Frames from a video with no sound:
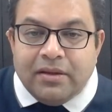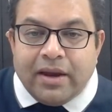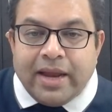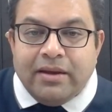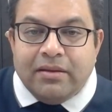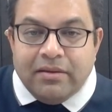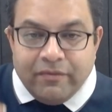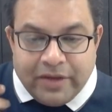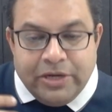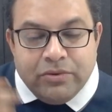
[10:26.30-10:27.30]
right?
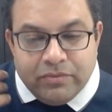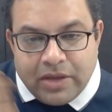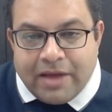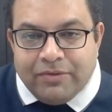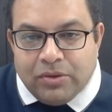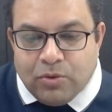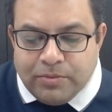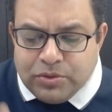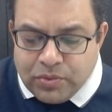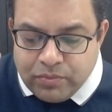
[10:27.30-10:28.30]
When you have the
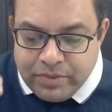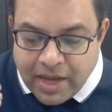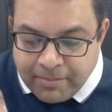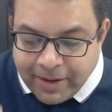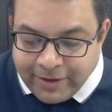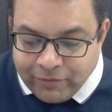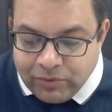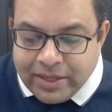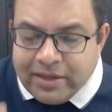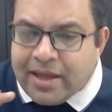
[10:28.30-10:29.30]
robes, you are mindful
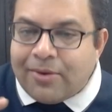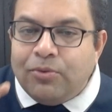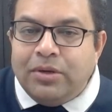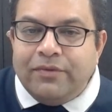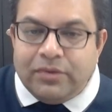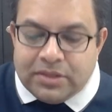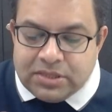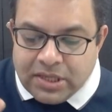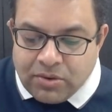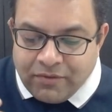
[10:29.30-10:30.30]
that they are only for the
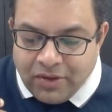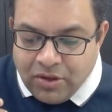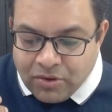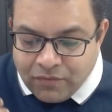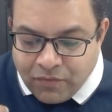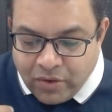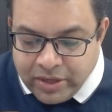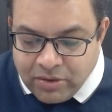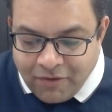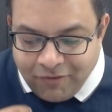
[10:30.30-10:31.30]
sake of
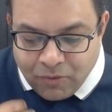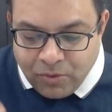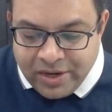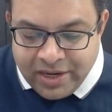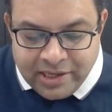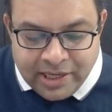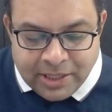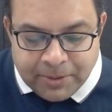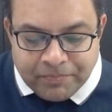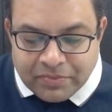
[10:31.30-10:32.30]
warding off cold and
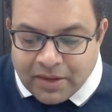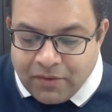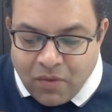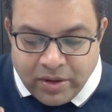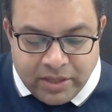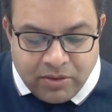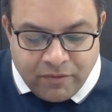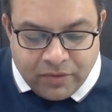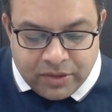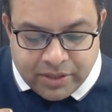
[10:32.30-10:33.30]
heat, warding
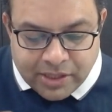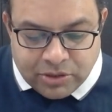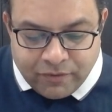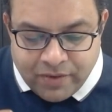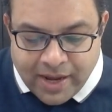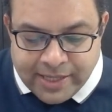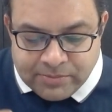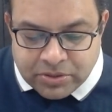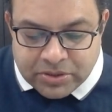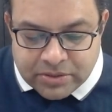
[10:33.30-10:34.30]
off for the touch of flies,
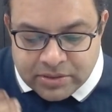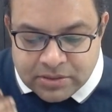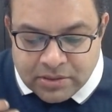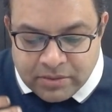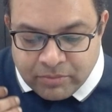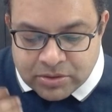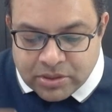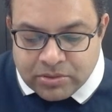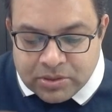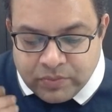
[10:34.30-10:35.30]

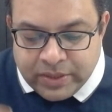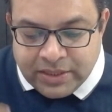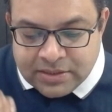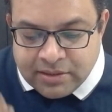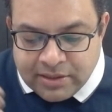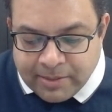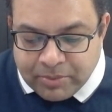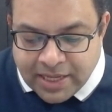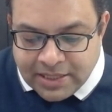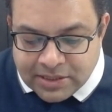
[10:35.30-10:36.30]
mosquitoes, winds and
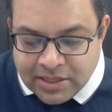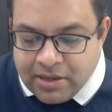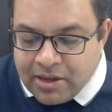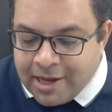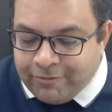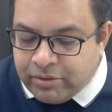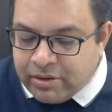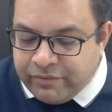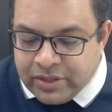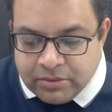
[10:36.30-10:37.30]
reptiles, and for
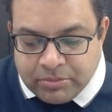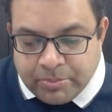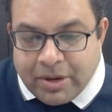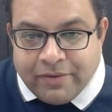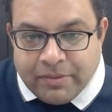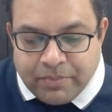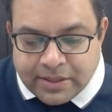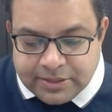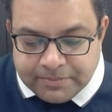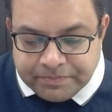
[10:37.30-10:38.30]
covering up the private
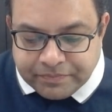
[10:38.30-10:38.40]
parts.